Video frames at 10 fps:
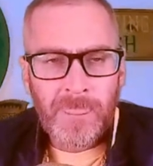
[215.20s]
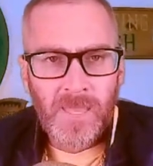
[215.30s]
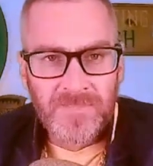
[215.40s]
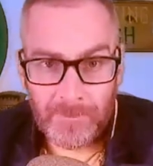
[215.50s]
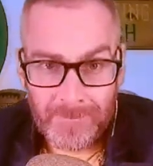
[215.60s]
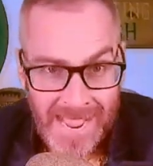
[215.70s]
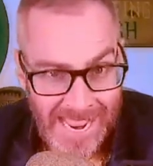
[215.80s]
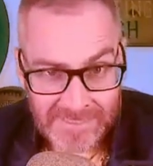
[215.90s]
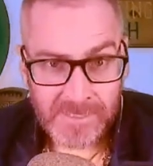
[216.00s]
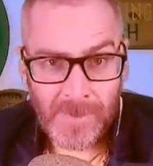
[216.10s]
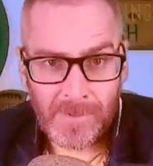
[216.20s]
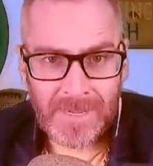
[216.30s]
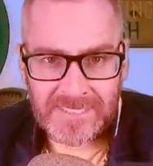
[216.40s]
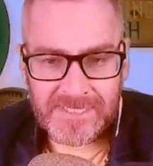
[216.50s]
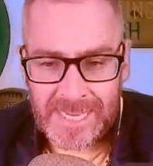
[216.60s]
The maximum
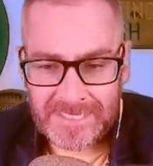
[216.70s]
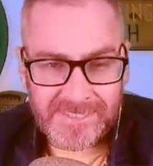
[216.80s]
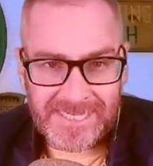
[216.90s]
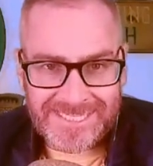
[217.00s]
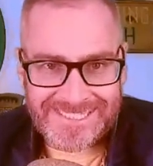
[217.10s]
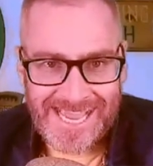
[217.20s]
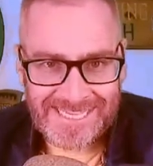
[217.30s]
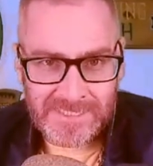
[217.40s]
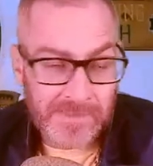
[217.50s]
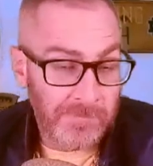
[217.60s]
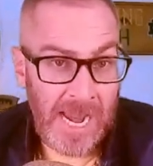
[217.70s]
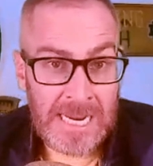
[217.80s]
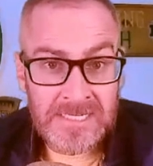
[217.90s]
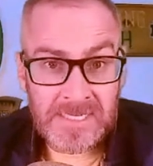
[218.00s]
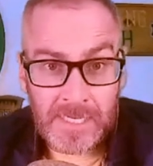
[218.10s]
extent success
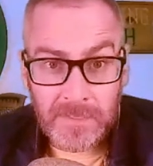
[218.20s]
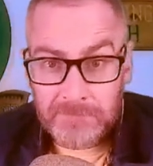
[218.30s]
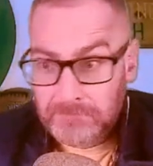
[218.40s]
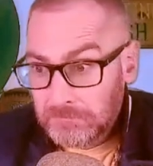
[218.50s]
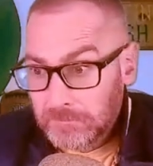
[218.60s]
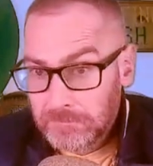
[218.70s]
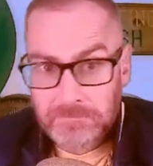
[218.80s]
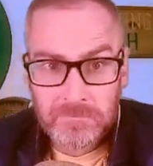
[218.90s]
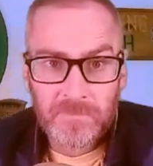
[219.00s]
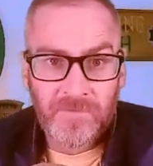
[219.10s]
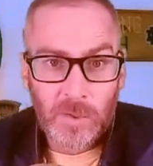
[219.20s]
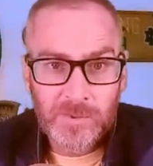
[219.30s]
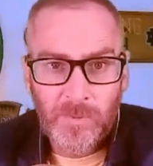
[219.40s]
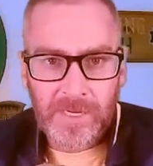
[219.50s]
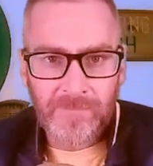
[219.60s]
ended
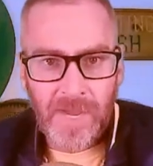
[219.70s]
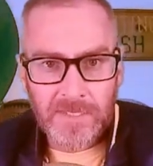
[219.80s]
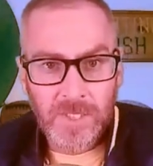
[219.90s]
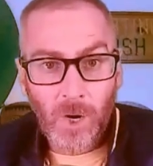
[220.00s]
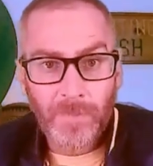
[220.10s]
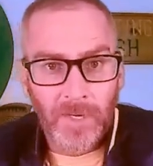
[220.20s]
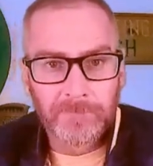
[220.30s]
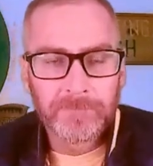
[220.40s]
first week of October.